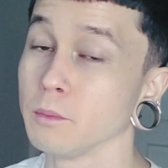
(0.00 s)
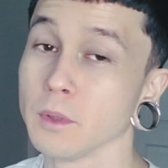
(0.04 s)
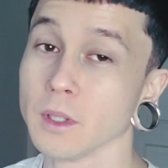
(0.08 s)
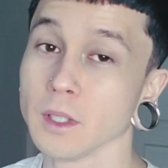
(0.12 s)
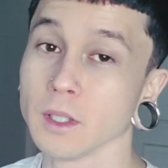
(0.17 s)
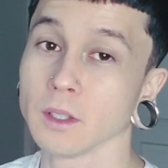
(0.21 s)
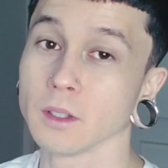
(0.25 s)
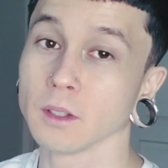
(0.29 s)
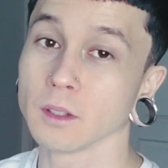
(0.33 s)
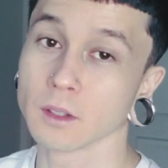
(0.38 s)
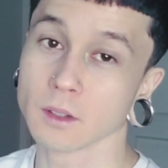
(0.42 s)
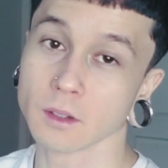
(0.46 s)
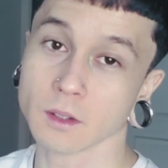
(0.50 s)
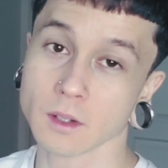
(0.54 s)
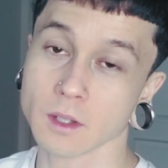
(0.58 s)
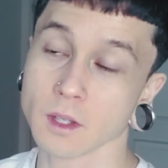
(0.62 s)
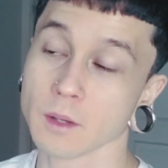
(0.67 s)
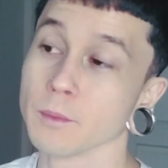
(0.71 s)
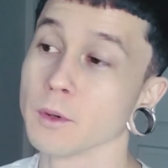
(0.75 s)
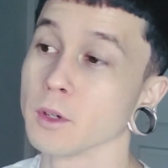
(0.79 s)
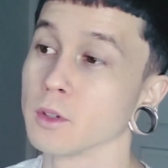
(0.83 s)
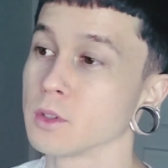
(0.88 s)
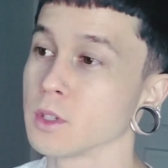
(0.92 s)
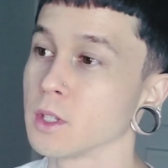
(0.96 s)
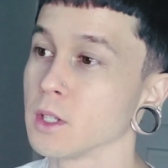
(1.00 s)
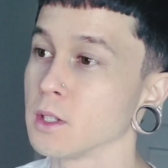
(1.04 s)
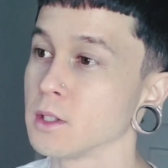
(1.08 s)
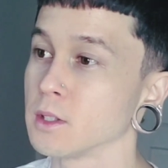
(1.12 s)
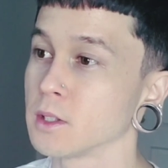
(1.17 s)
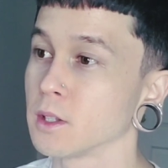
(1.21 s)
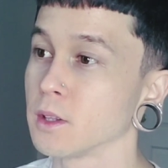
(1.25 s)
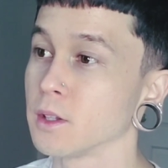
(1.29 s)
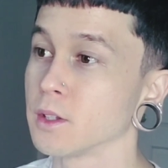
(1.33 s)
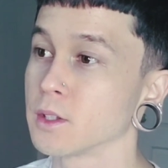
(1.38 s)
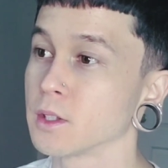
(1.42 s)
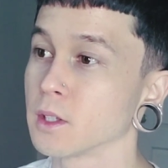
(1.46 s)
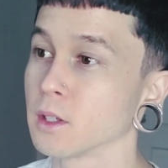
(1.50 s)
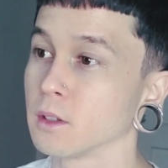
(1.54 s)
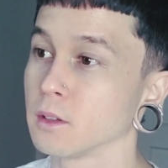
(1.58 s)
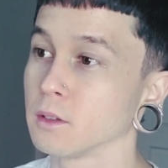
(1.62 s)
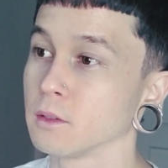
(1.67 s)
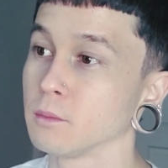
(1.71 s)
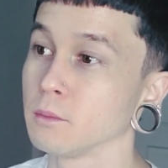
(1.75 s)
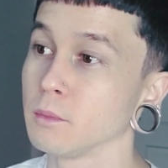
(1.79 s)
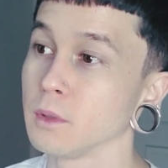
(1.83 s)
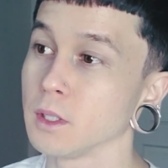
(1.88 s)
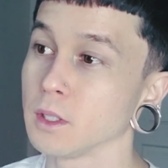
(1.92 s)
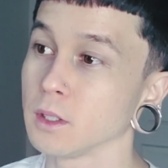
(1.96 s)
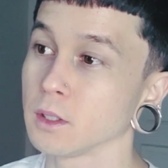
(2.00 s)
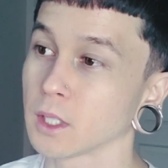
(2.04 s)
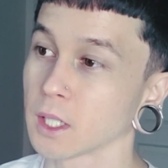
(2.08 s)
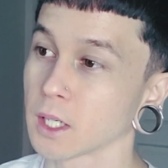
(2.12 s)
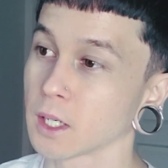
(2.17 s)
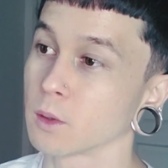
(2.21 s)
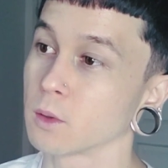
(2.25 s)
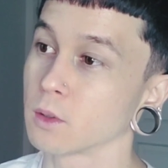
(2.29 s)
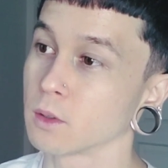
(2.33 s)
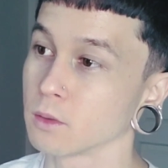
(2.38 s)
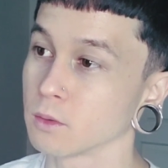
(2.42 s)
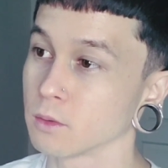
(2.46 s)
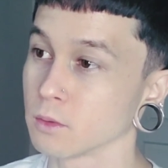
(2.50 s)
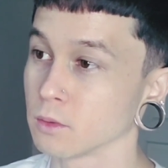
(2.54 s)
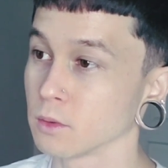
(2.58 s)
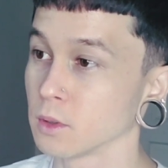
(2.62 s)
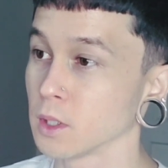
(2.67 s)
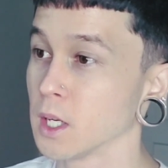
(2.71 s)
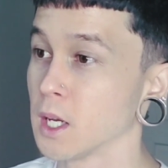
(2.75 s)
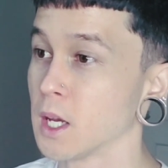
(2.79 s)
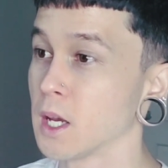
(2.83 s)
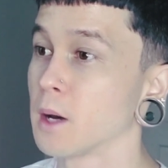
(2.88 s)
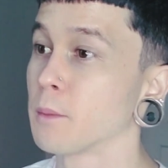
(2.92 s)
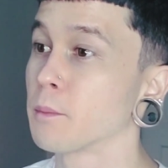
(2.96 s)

being the emotions, the sun being our own